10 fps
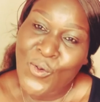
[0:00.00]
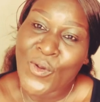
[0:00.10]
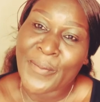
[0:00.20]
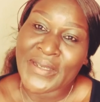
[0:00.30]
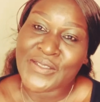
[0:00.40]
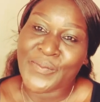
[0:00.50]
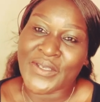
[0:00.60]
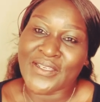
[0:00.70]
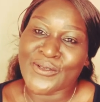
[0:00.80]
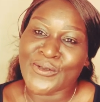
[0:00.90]
who am I
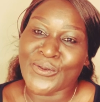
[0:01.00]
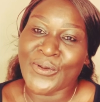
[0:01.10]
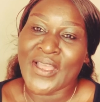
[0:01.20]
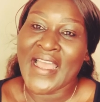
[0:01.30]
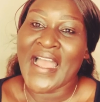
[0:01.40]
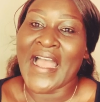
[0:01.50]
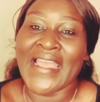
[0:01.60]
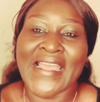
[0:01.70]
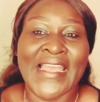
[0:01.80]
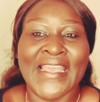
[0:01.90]
speaking to?
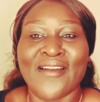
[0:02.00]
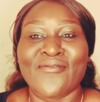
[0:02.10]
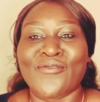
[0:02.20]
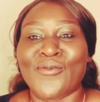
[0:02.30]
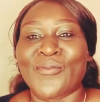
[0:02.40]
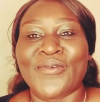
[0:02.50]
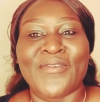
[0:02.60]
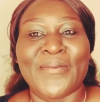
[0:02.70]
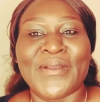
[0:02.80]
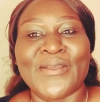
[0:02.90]
I, I come from a
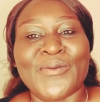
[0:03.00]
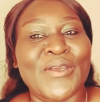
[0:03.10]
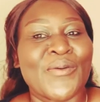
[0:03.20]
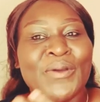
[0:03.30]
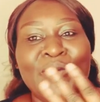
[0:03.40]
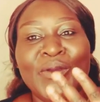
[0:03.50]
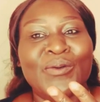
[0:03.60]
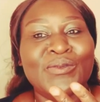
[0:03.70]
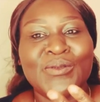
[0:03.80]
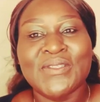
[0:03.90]
family where we're
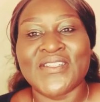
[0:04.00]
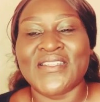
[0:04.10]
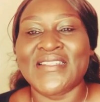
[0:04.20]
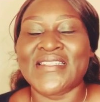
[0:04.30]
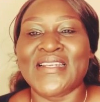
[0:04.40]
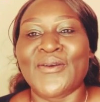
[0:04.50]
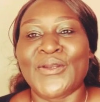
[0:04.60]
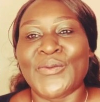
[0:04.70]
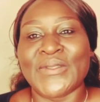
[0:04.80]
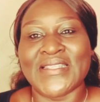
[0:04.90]
also still
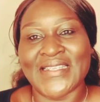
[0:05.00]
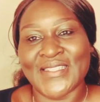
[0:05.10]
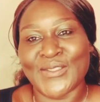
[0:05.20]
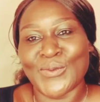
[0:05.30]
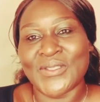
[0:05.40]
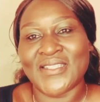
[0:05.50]
struggling with that, such,